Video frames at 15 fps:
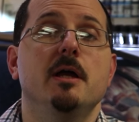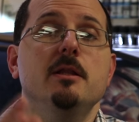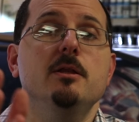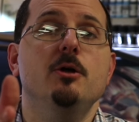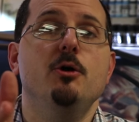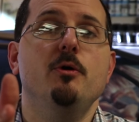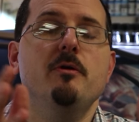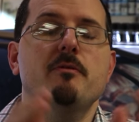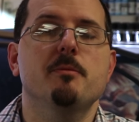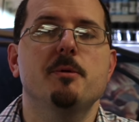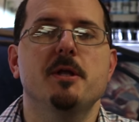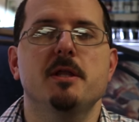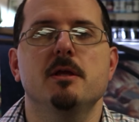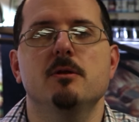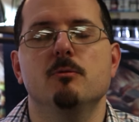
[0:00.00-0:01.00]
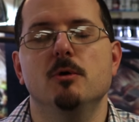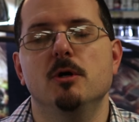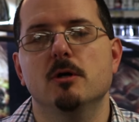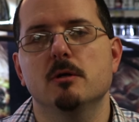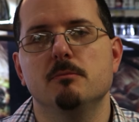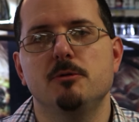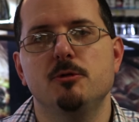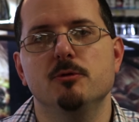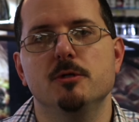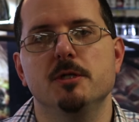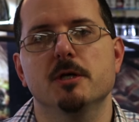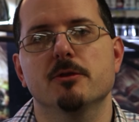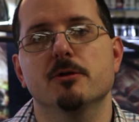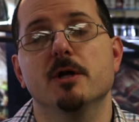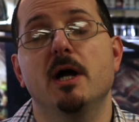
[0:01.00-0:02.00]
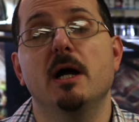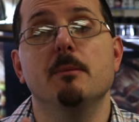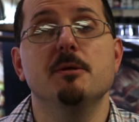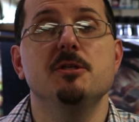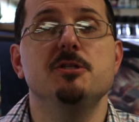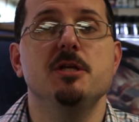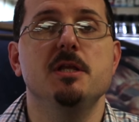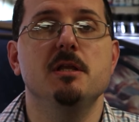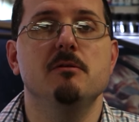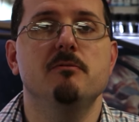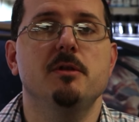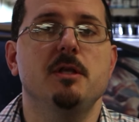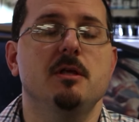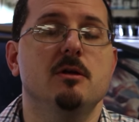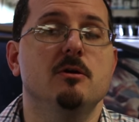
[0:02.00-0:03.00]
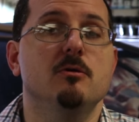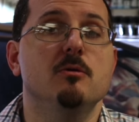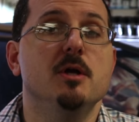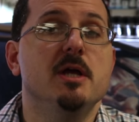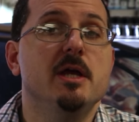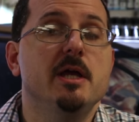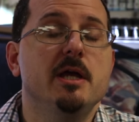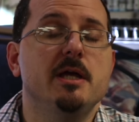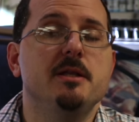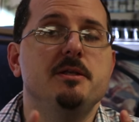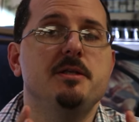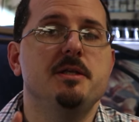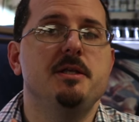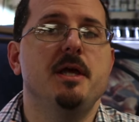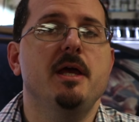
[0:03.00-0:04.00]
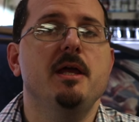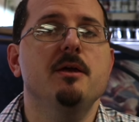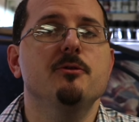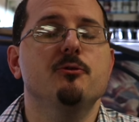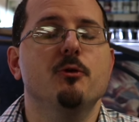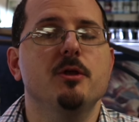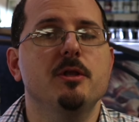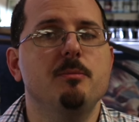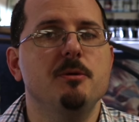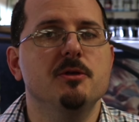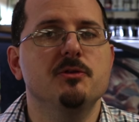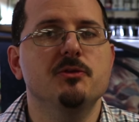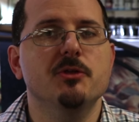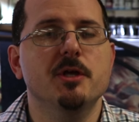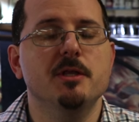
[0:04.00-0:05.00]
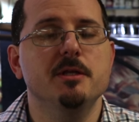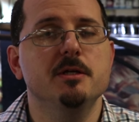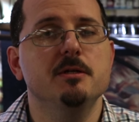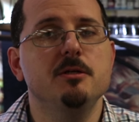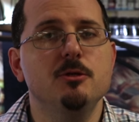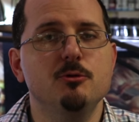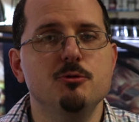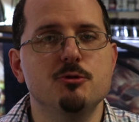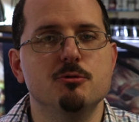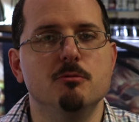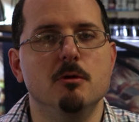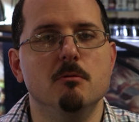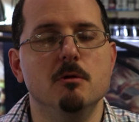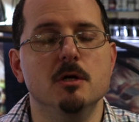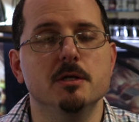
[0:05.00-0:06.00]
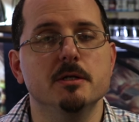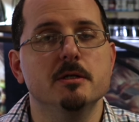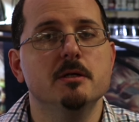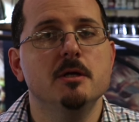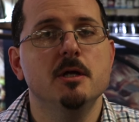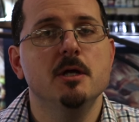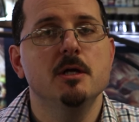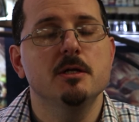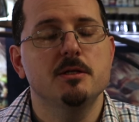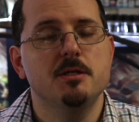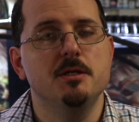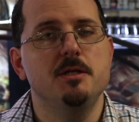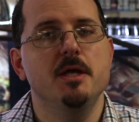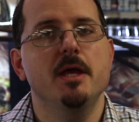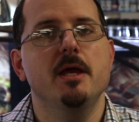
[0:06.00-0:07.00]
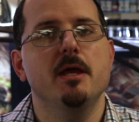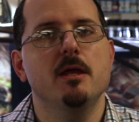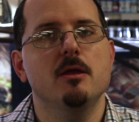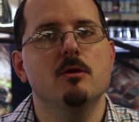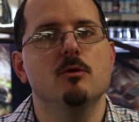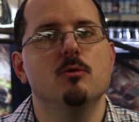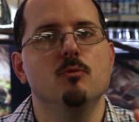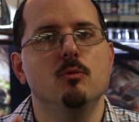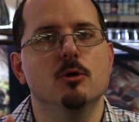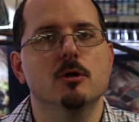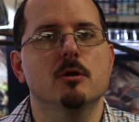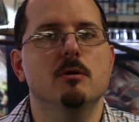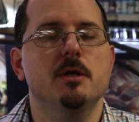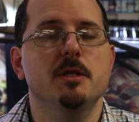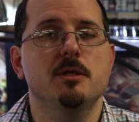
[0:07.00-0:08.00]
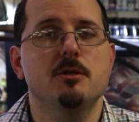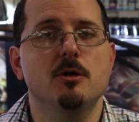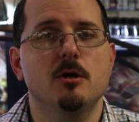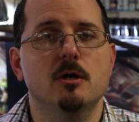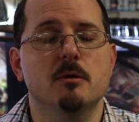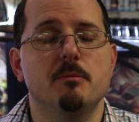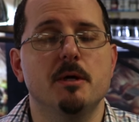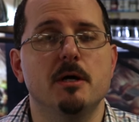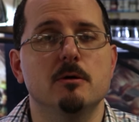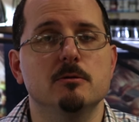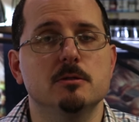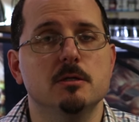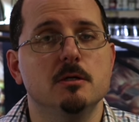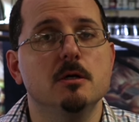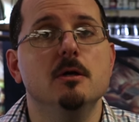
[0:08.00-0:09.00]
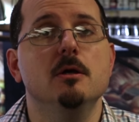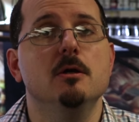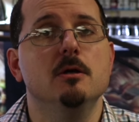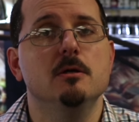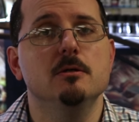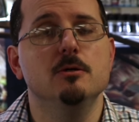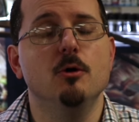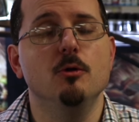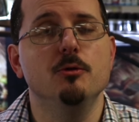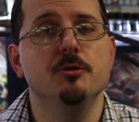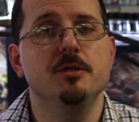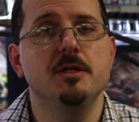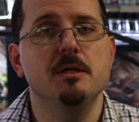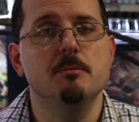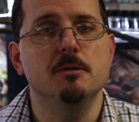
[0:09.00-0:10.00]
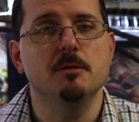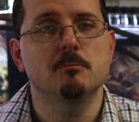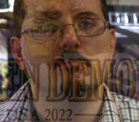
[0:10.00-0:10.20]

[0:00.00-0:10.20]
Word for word: Hello everybody and welcome to another hobby cheating video and today is going to be a slightly unusual one. Today we're going to talk about Golden Demon.